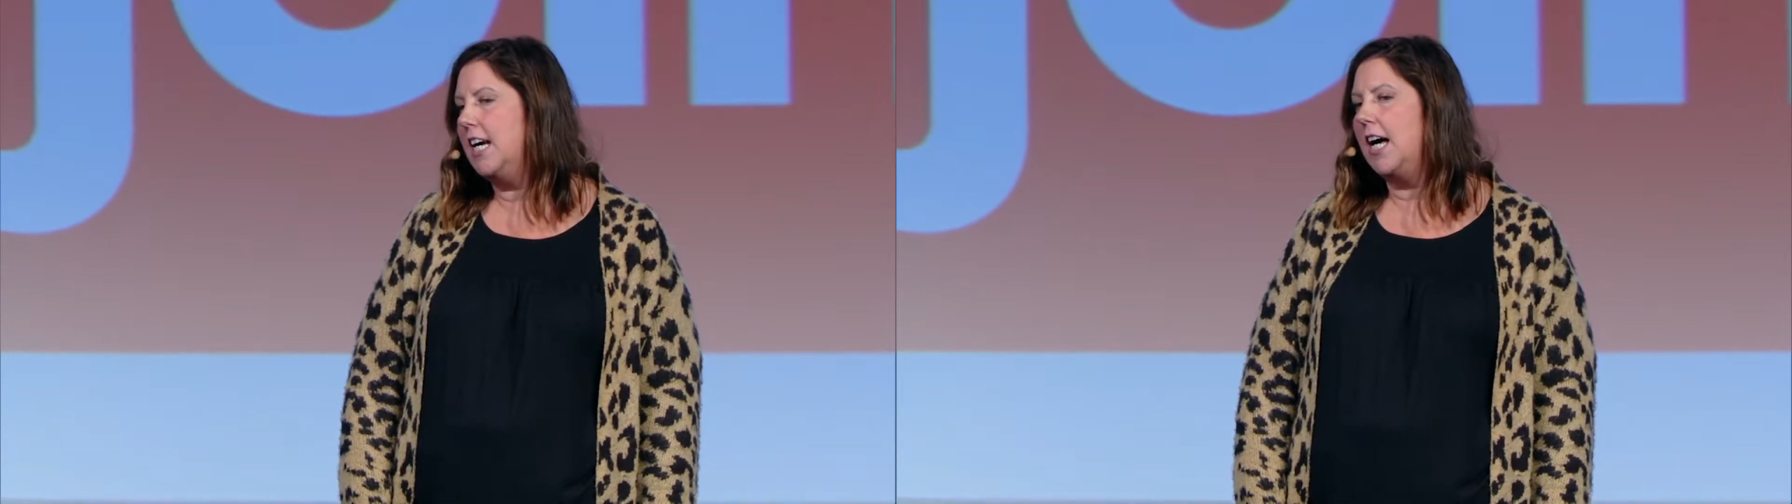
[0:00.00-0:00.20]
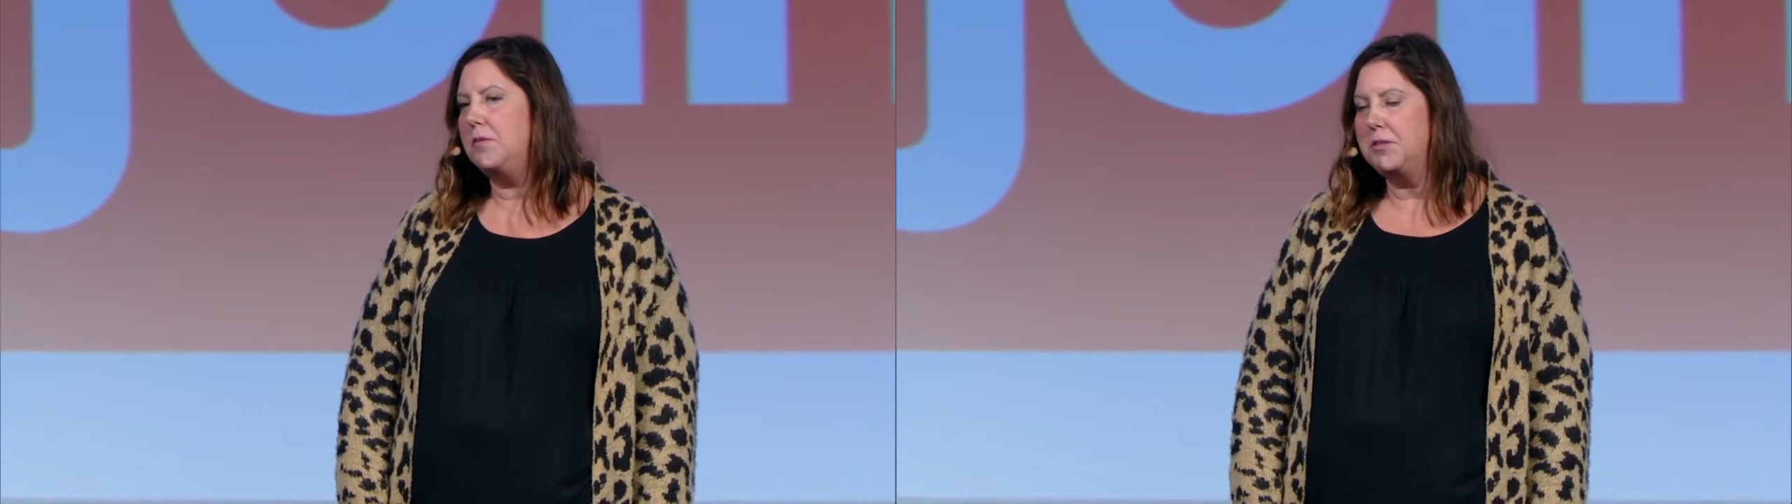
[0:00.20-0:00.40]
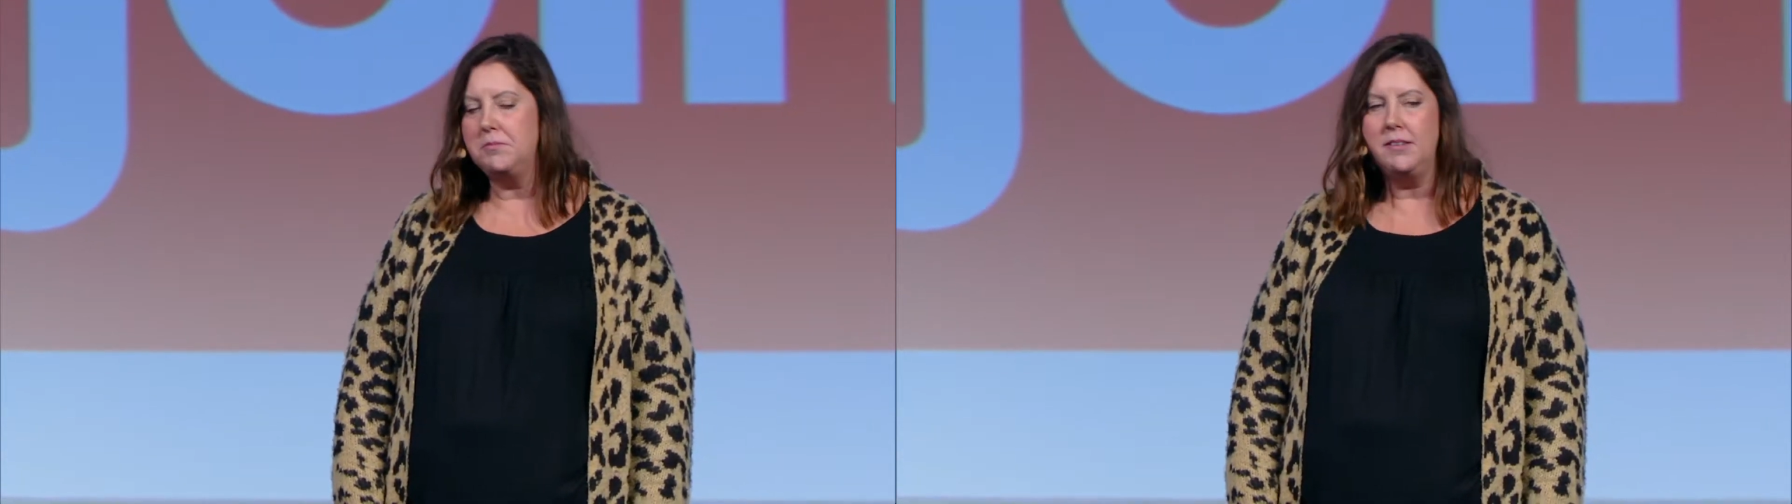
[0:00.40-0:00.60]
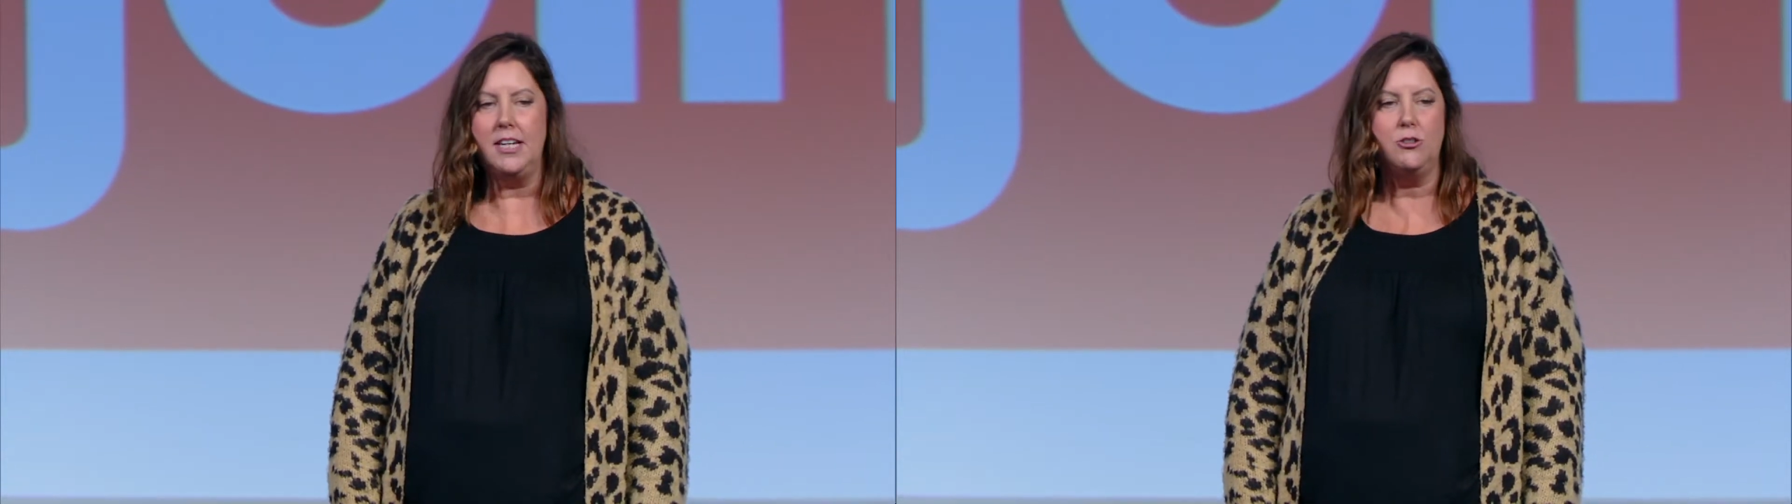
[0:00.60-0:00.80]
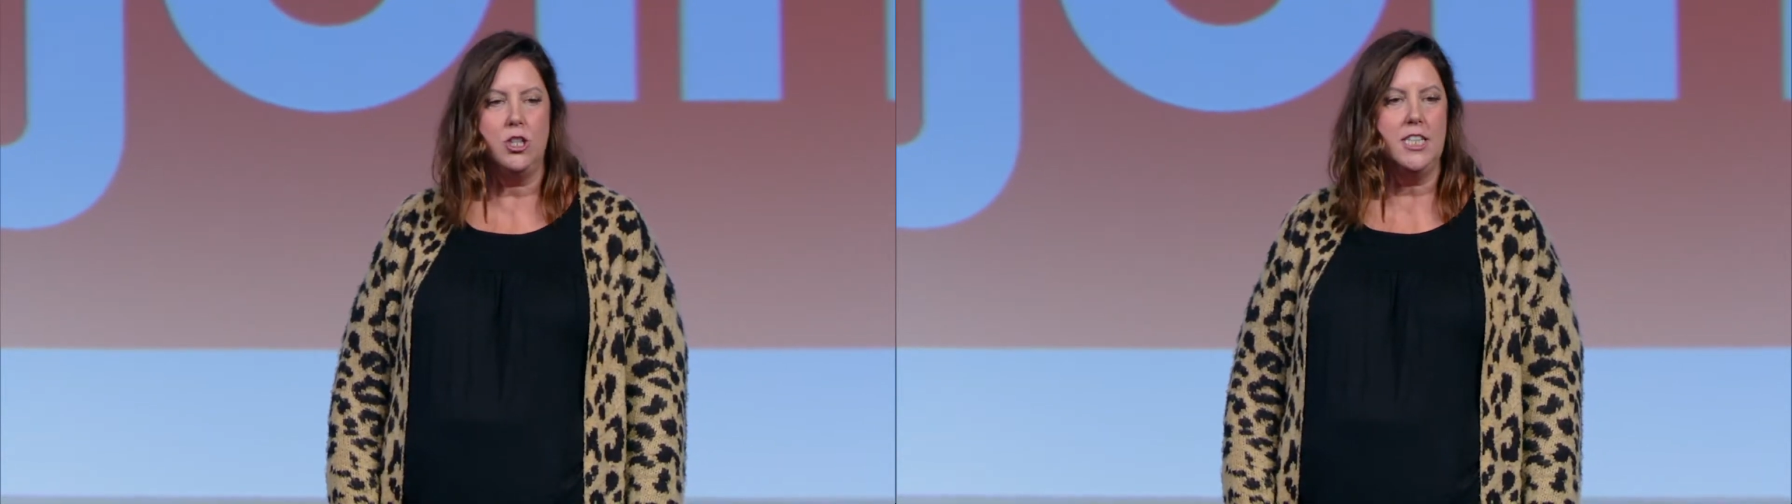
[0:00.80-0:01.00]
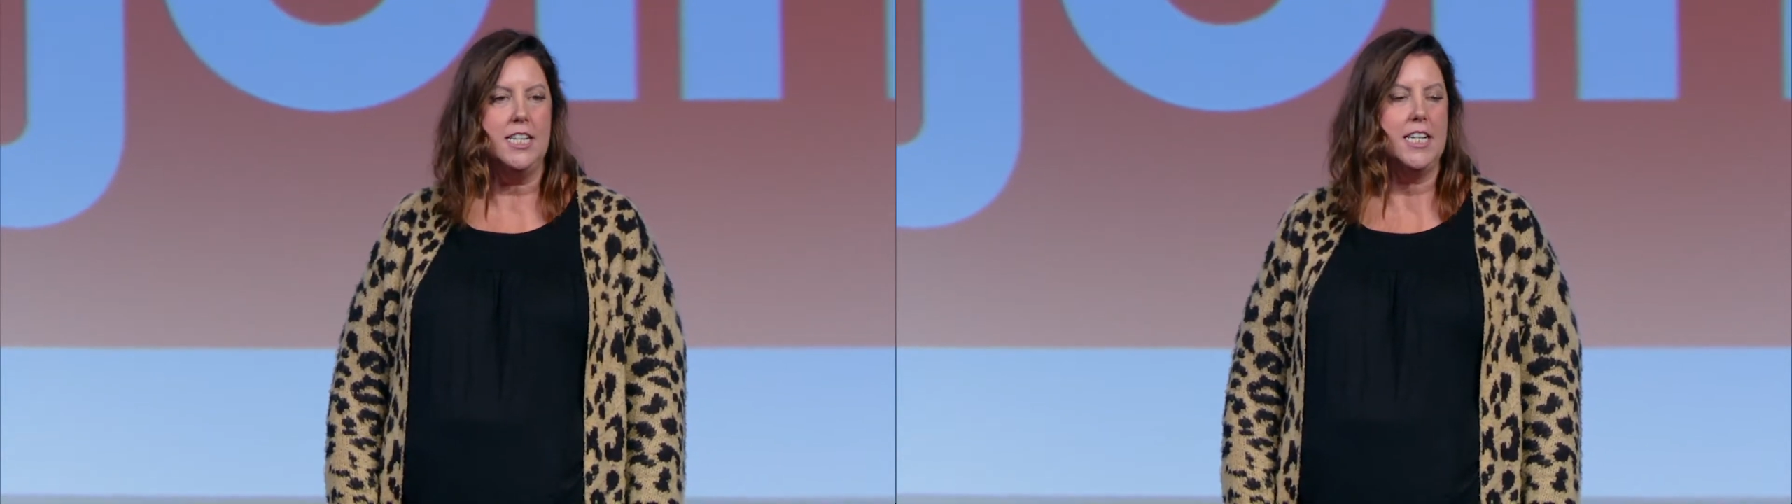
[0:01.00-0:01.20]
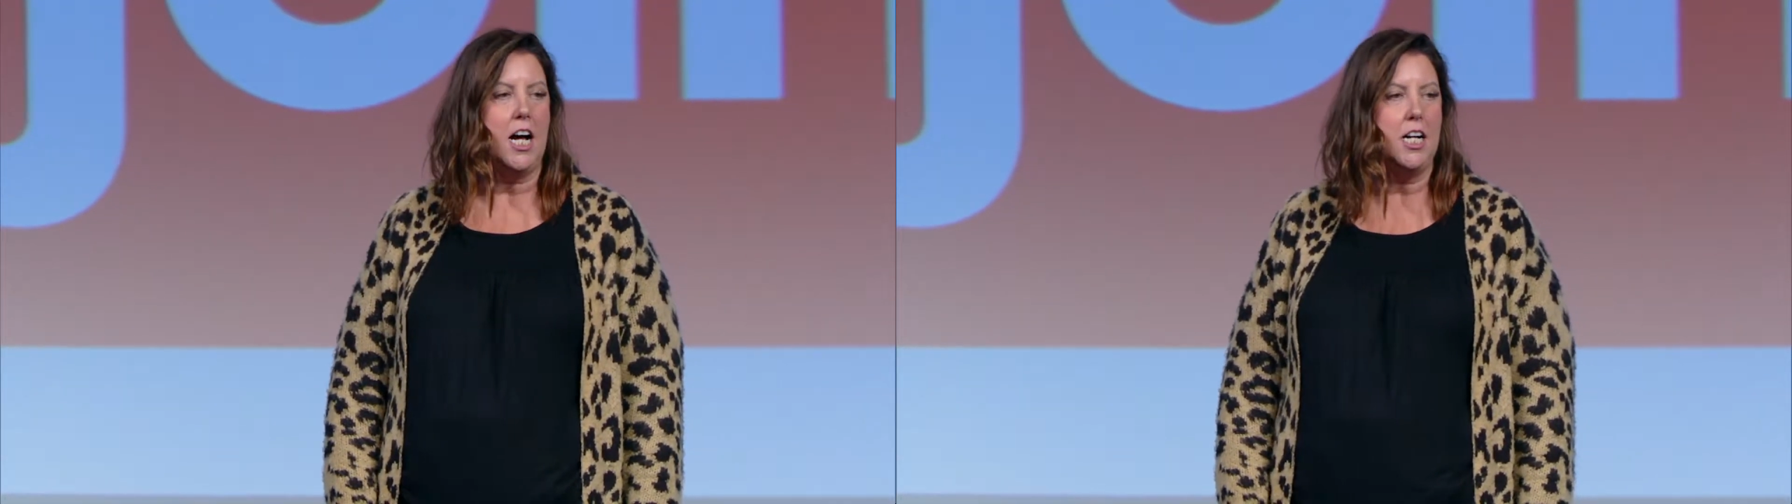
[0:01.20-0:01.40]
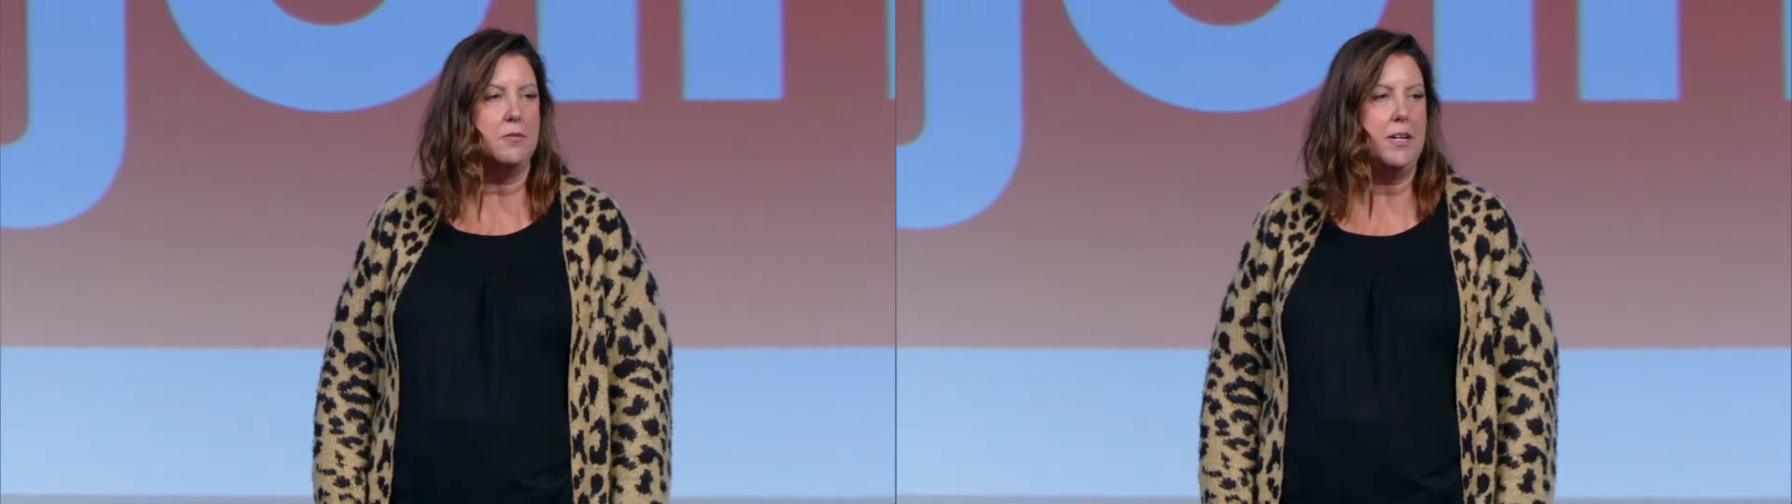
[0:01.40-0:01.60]
optimization, and
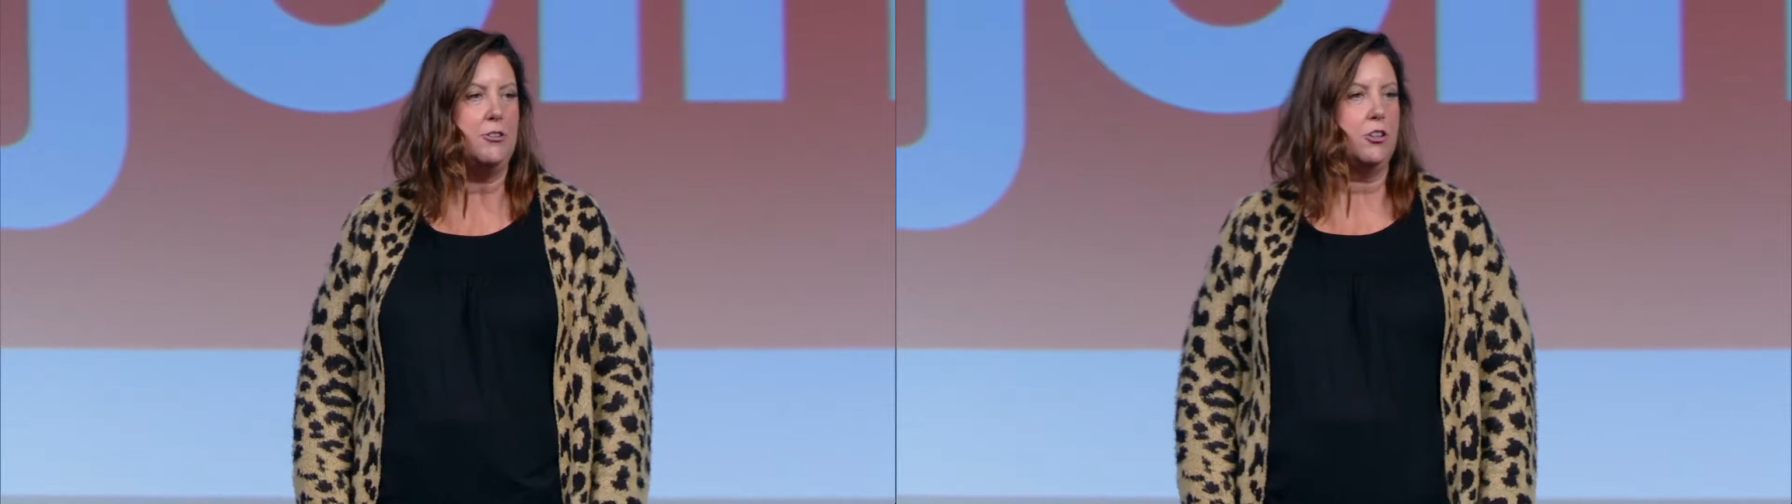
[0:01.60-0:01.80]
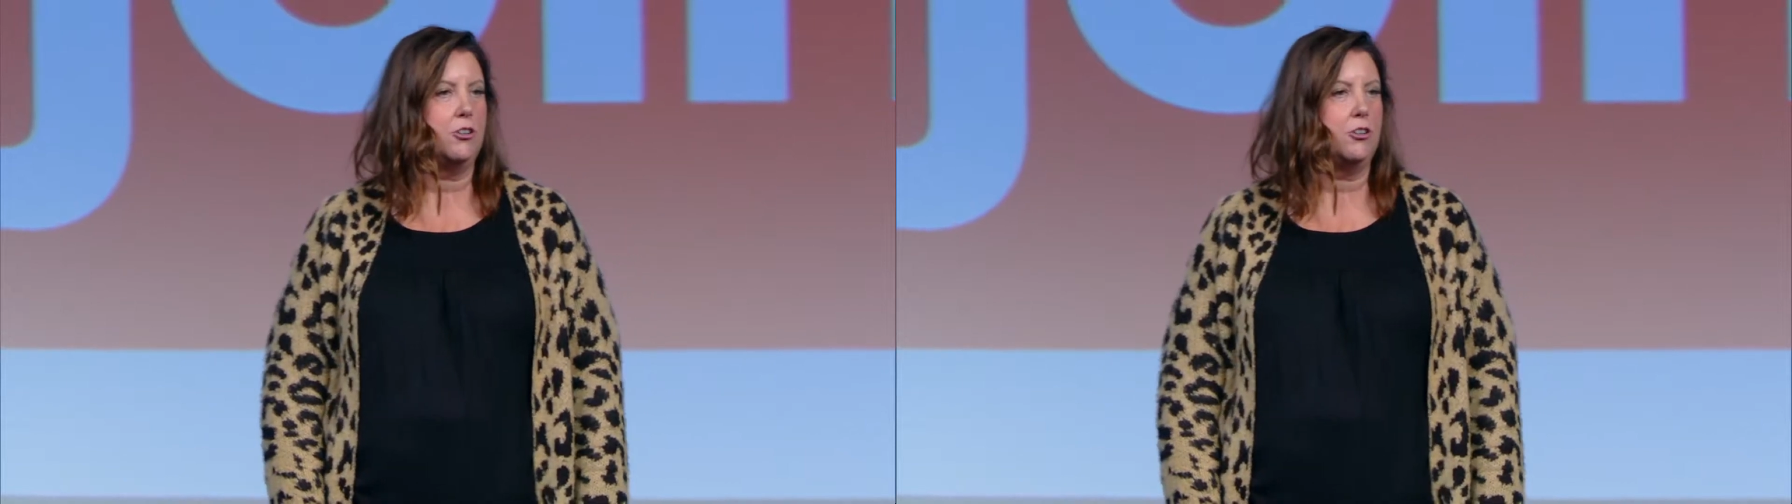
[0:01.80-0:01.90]
automation